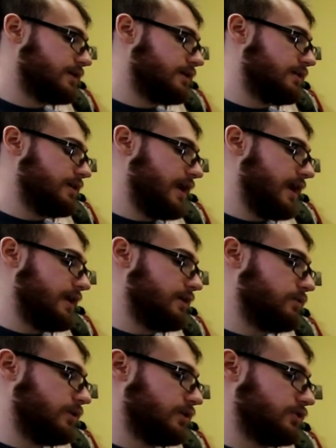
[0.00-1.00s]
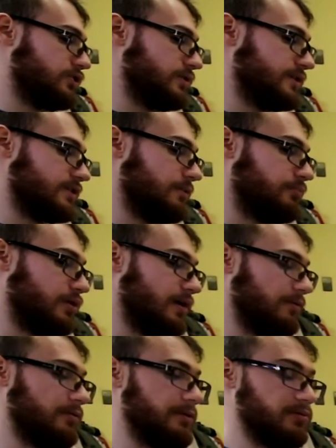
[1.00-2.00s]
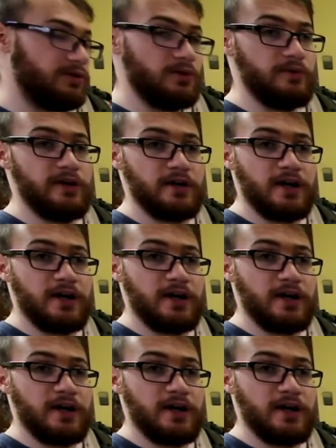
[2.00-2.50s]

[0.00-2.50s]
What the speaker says: then what I'll do is I'll probably put the rear